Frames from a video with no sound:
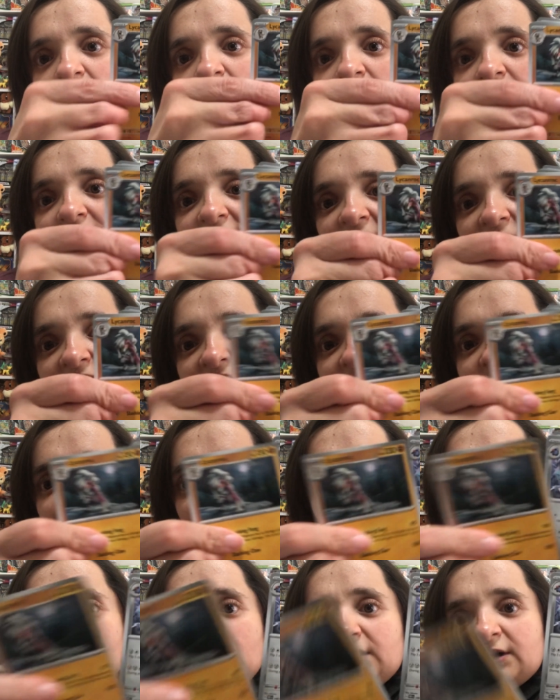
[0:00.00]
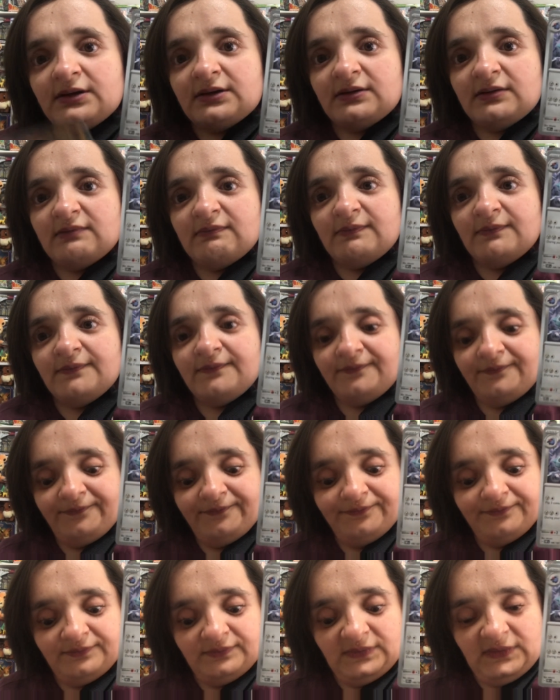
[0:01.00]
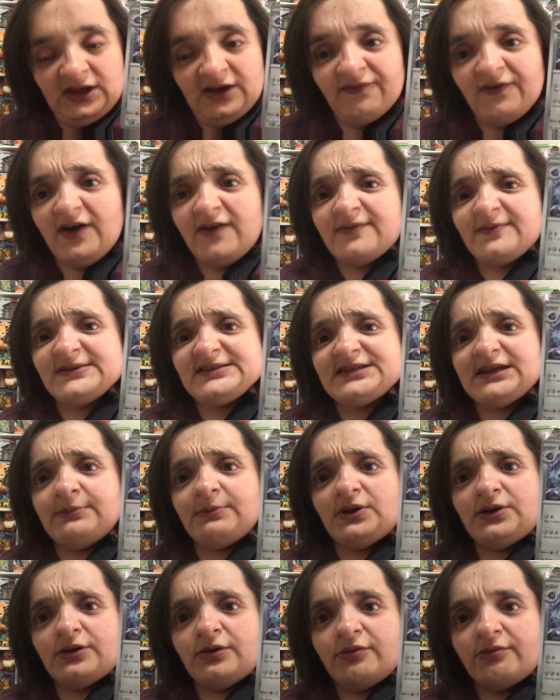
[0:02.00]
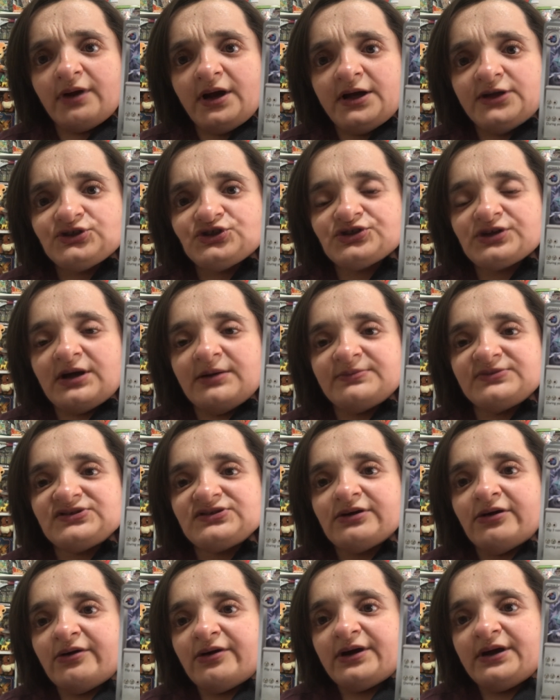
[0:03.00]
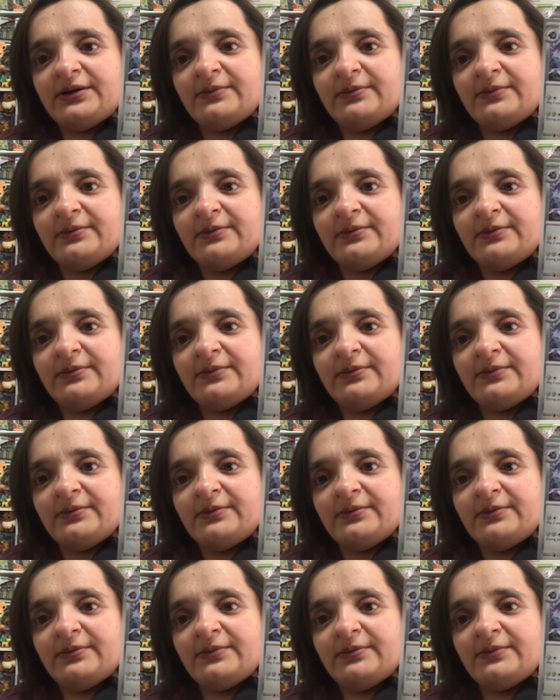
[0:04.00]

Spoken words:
Lycanroc. If I seem a little rushed, I'm sorry.